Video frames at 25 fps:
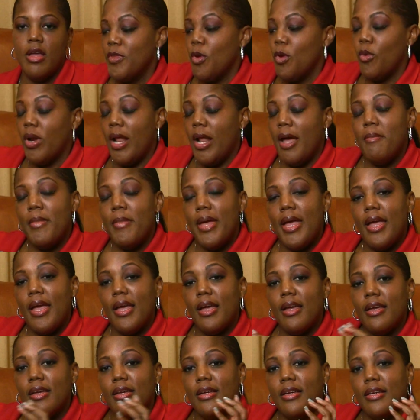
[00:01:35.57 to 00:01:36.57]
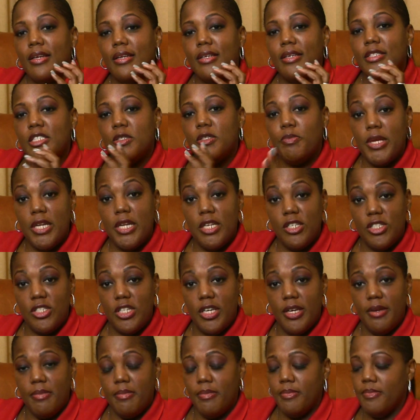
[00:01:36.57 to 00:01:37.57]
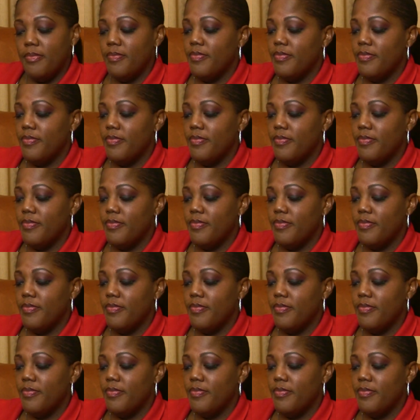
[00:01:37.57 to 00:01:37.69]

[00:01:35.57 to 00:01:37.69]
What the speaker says: When I make spinach dip,